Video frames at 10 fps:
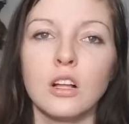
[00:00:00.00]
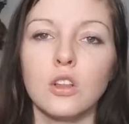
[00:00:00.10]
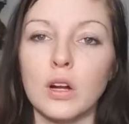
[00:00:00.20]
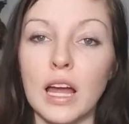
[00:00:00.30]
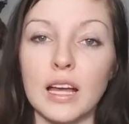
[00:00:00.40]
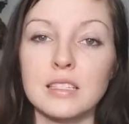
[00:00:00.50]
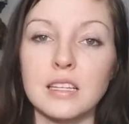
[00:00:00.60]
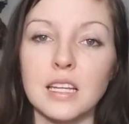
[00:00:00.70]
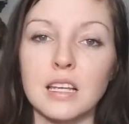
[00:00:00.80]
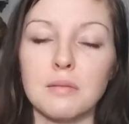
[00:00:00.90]

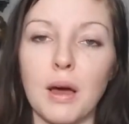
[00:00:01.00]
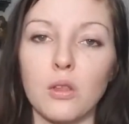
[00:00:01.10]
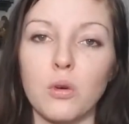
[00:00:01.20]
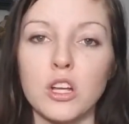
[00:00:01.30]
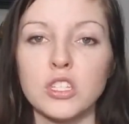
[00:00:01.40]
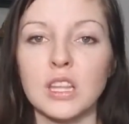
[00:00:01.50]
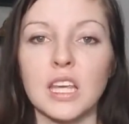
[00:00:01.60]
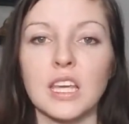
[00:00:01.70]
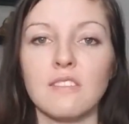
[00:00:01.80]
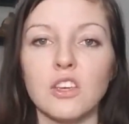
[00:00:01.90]
chlorhexidine mouthwash that
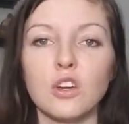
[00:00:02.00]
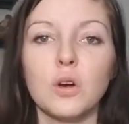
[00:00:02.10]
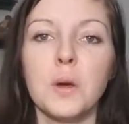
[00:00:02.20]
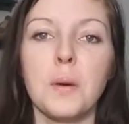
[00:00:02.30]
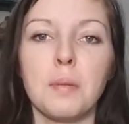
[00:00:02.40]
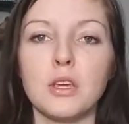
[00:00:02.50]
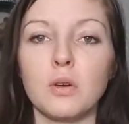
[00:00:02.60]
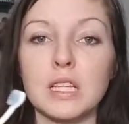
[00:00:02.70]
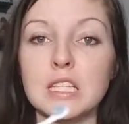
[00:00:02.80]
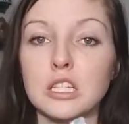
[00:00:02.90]
they give you, but
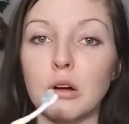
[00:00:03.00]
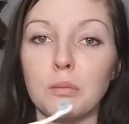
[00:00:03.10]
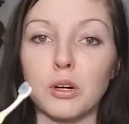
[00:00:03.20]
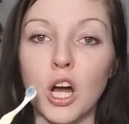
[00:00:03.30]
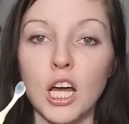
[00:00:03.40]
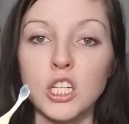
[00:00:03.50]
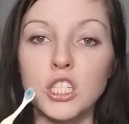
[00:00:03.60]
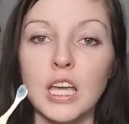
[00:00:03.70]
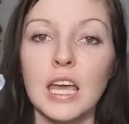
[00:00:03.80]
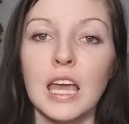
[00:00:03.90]
you can still brush.